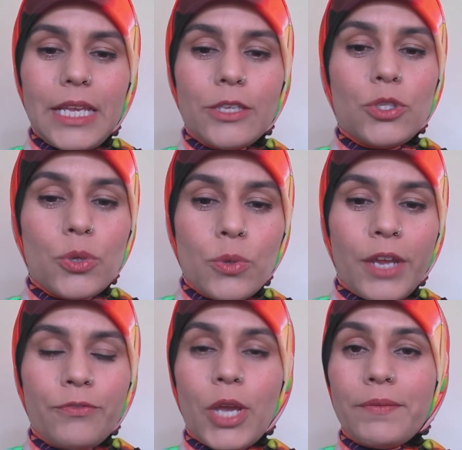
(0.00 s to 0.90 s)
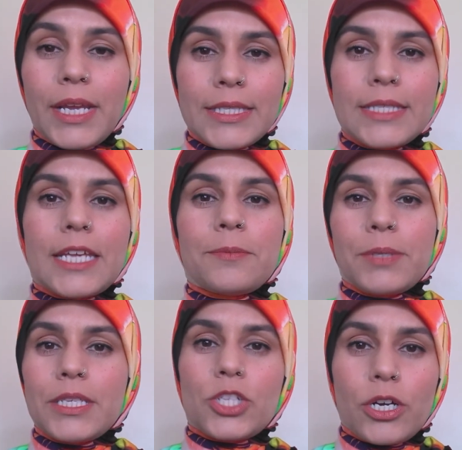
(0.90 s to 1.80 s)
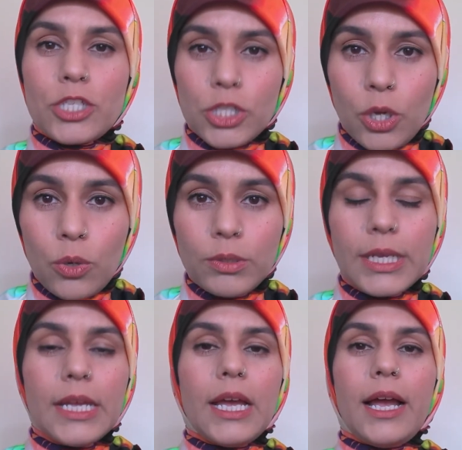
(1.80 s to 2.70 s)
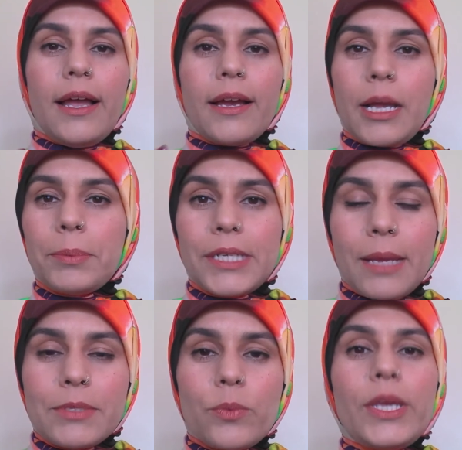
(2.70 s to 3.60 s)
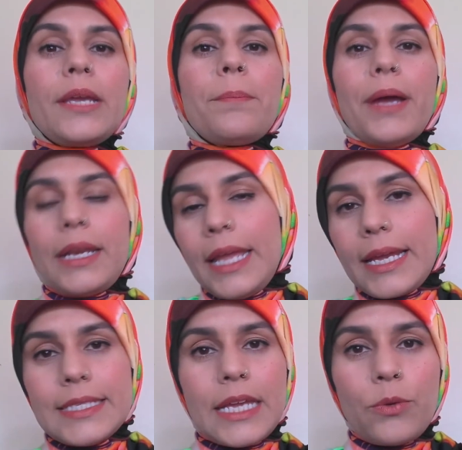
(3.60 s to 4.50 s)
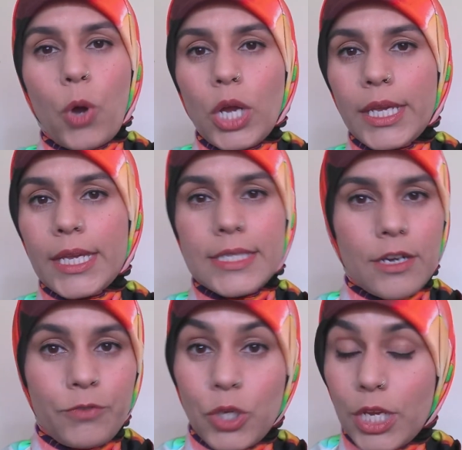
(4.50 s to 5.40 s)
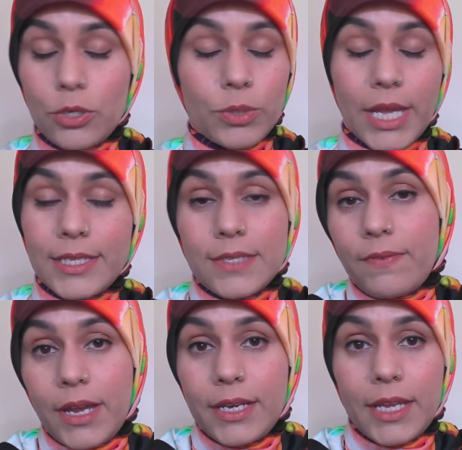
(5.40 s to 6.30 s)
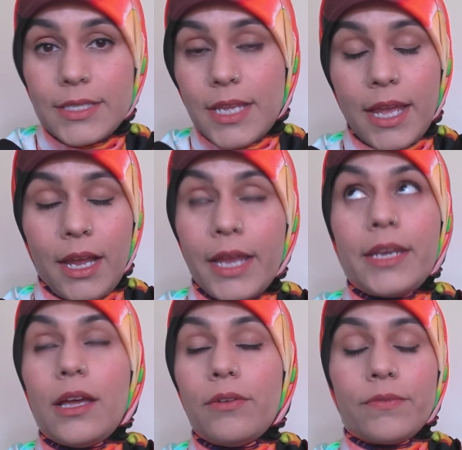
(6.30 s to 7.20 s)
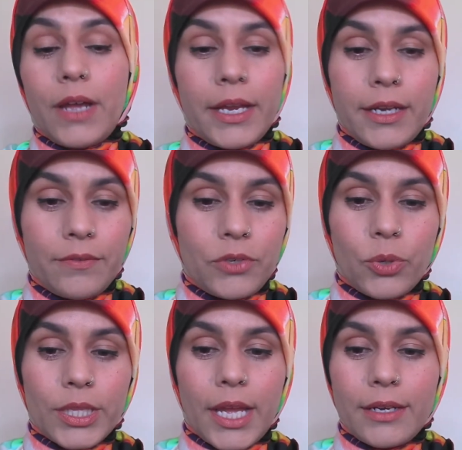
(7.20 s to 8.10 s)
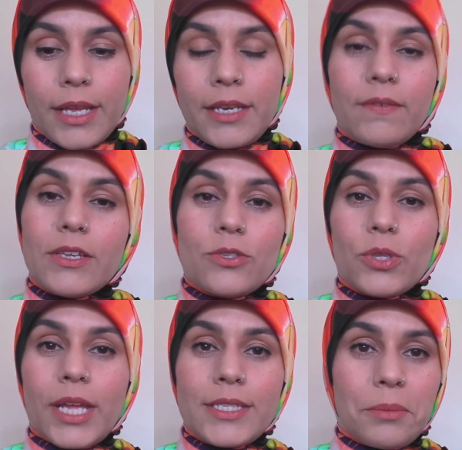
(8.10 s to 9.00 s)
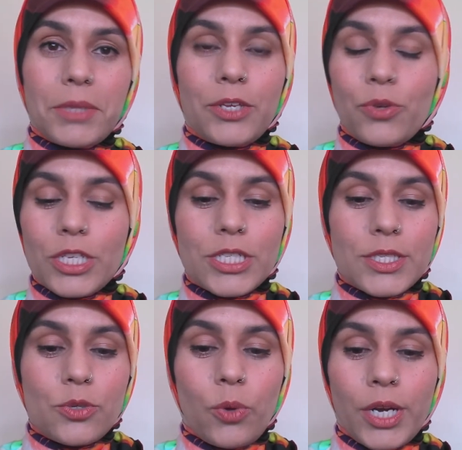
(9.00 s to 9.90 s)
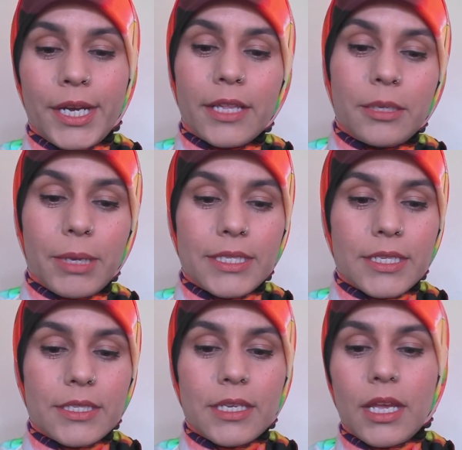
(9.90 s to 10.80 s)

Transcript: So if you have an exercise, please start slow, a couple of times a week. But like I said, walking and stuff you can do. That's fine. I love doing that anyway. So that's something you can just do on a daily basis.